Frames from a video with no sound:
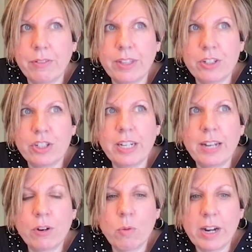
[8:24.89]
that she
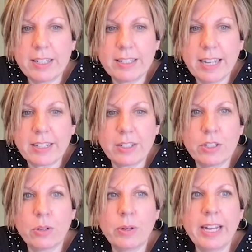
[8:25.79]
never wanted sex and
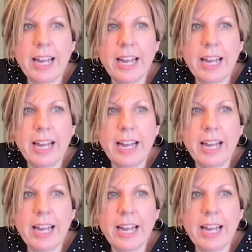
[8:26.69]
so he